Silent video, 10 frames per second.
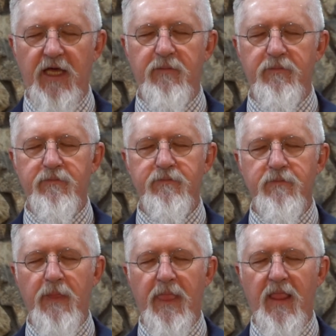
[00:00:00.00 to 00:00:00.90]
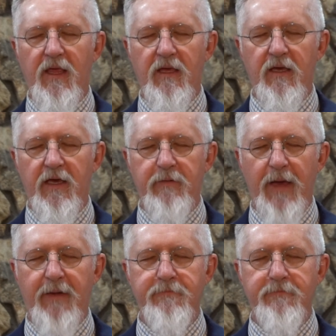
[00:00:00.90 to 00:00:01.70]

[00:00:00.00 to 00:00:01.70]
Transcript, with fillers: Amen.